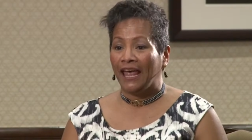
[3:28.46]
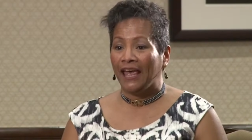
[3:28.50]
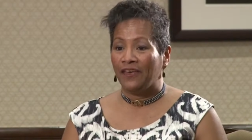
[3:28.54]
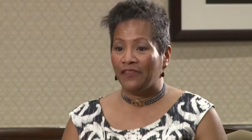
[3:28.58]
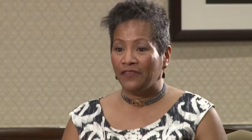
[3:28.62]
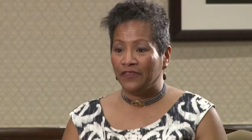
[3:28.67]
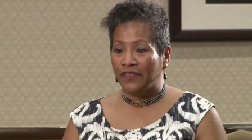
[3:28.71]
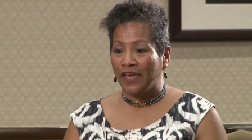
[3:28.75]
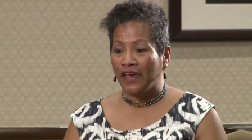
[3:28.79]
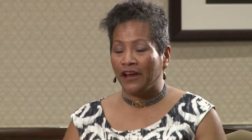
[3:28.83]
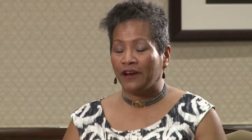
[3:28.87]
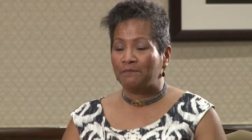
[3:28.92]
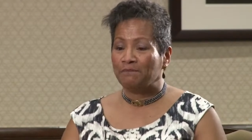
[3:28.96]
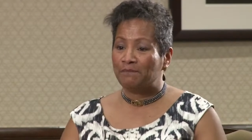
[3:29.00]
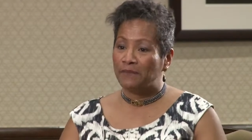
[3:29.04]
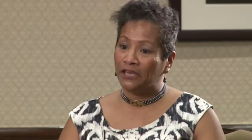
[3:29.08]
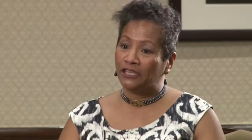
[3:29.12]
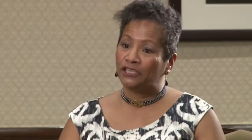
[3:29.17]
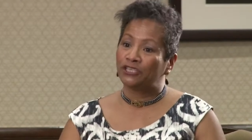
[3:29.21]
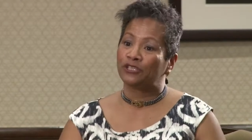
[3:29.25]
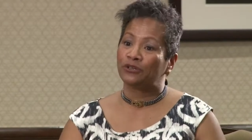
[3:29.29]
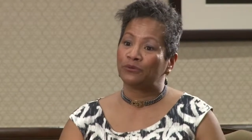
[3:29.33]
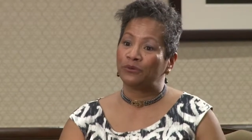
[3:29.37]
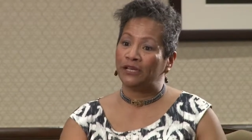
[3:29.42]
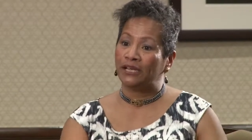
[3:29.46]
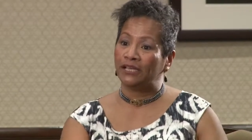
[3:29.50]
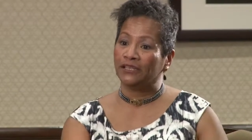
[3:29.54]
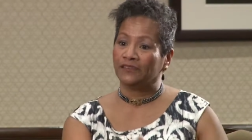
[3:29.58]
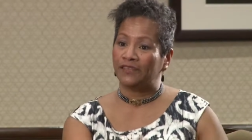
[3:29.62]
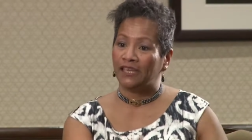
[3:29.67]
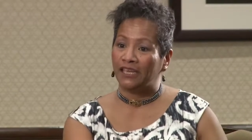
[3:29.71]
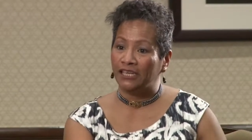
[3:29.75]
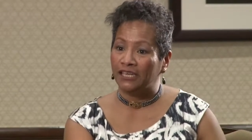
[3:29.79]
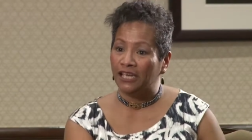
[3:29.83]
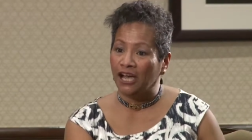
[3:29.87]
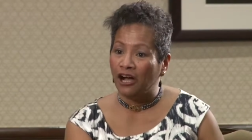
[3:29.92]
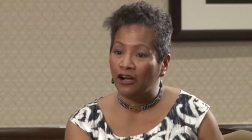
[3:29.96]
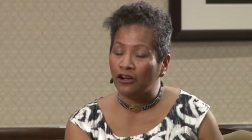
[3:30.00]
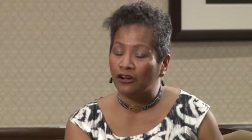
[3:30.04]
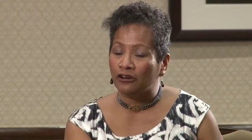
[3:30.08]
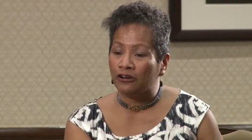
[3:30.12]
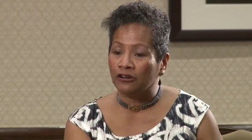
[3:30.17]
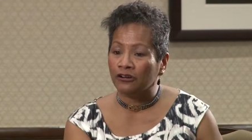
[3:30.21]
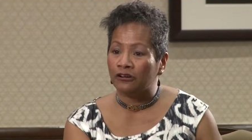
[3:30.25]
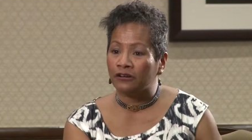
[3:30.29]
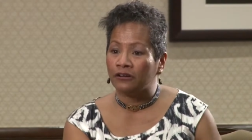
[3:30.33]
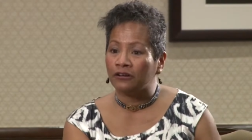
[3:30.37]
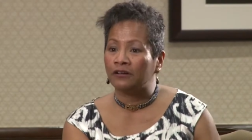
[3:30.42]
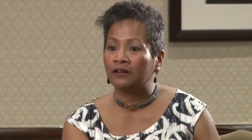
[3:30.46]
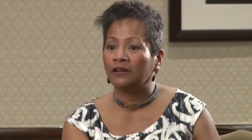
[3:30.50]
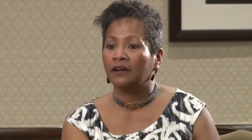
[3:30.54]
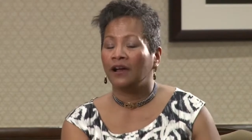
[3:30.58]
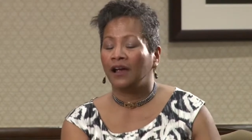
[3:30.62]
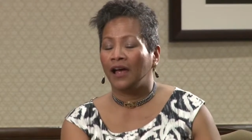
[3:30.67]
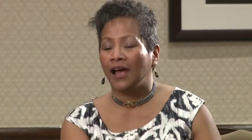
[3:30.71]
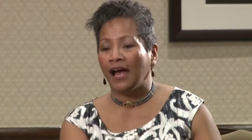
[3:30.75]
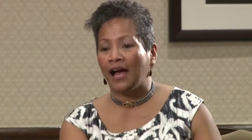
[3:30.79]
and they're mentoring the younger